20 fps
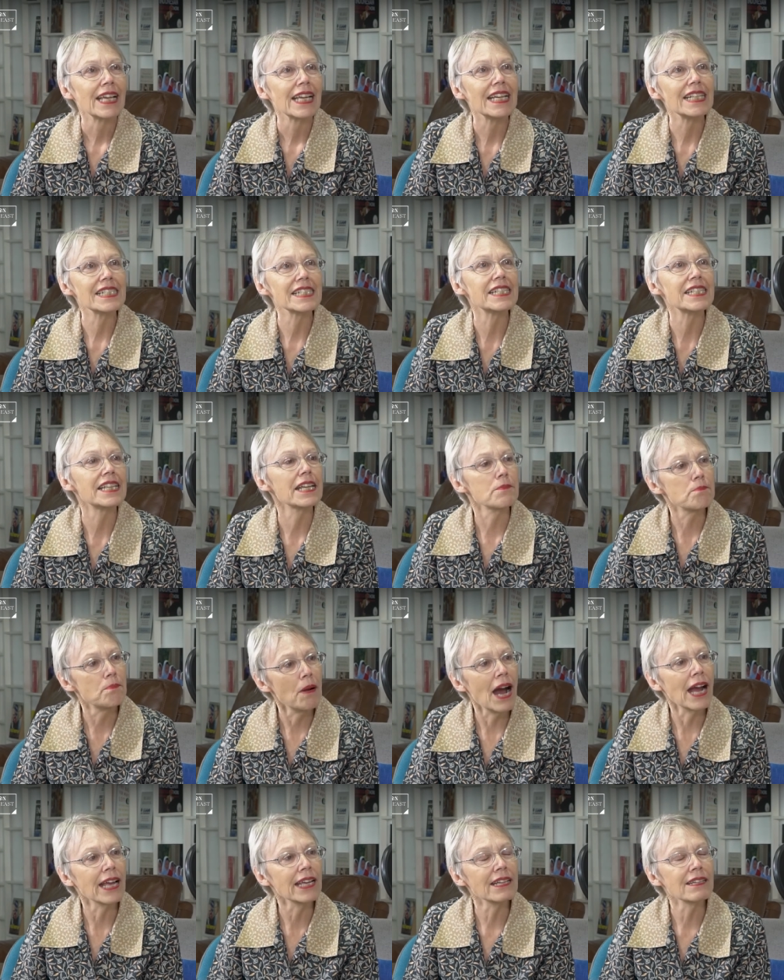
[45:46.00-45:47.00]
is that
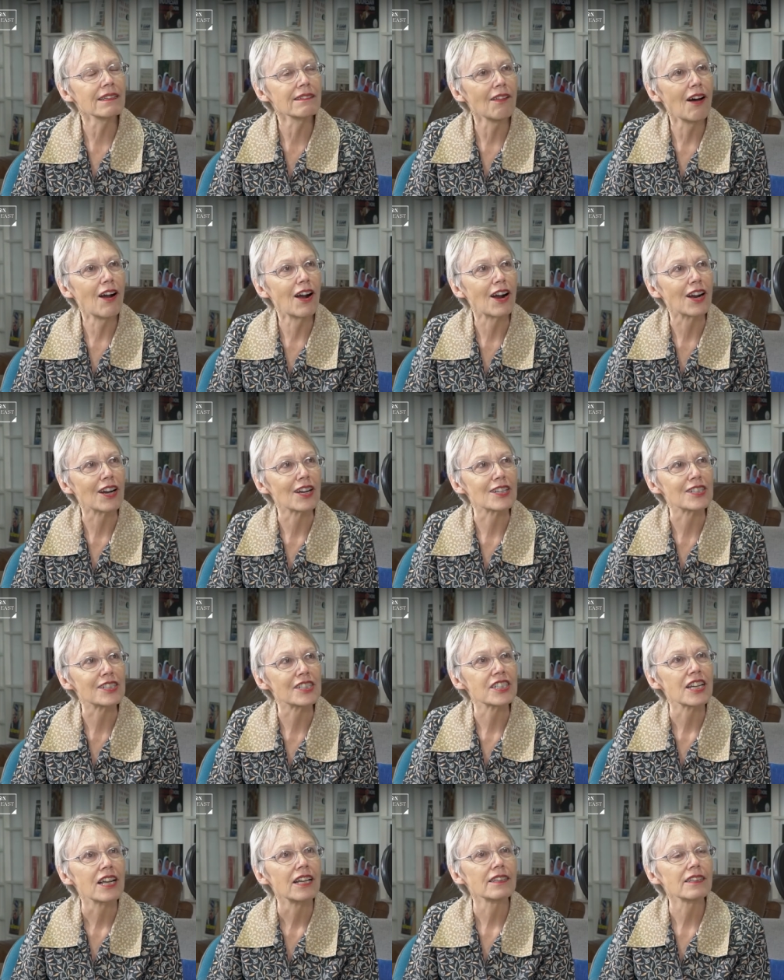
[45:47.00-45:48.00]
by and
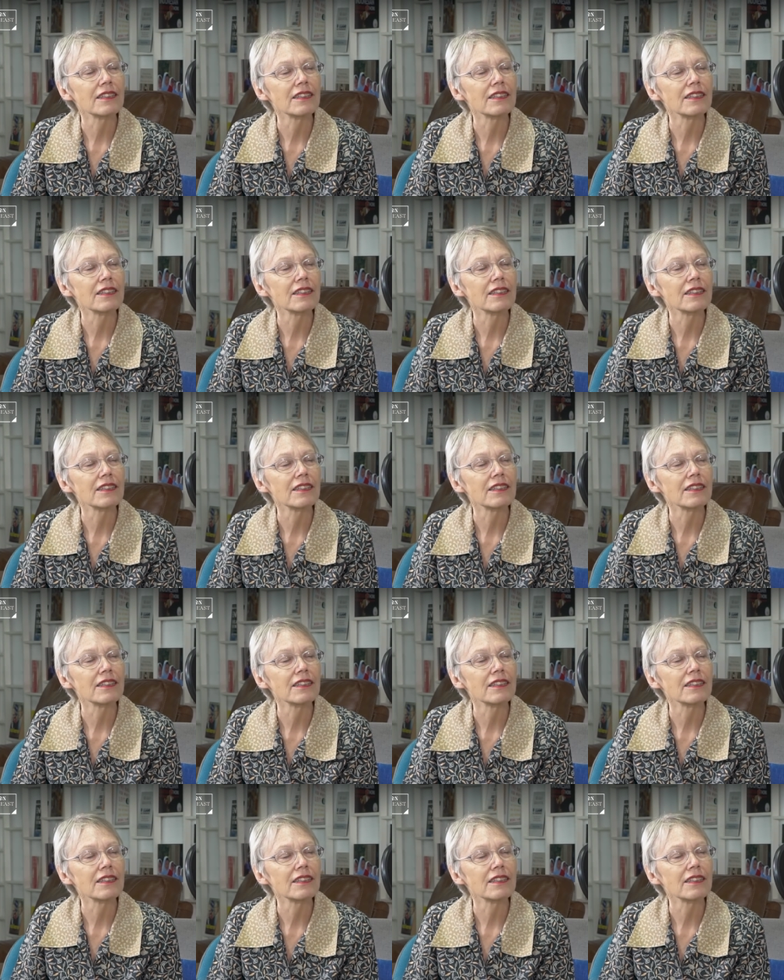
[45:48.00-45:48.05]
large,